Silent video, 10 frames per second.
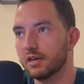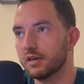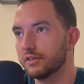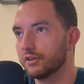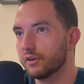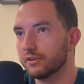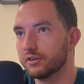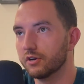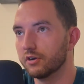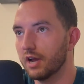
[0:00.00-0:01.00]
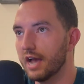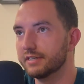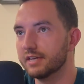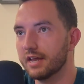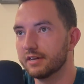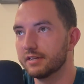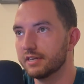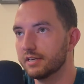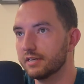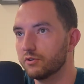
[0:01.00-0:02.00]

your identity,